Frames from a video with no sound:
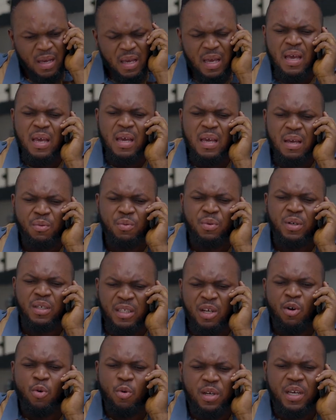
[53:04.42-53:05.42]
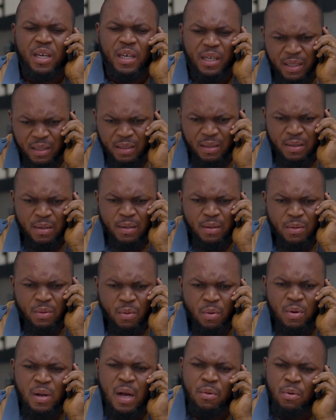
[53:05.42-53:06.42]
We did okay.
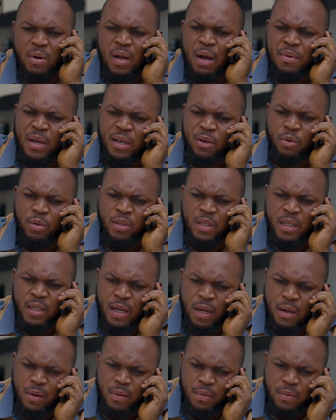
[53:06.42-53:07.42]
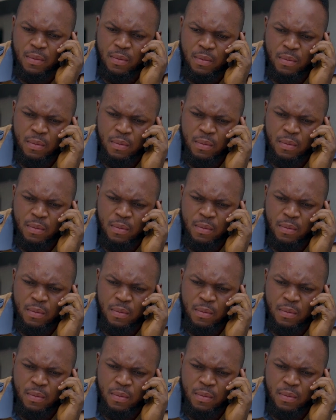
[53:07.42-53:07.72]
Oga, where you go there now?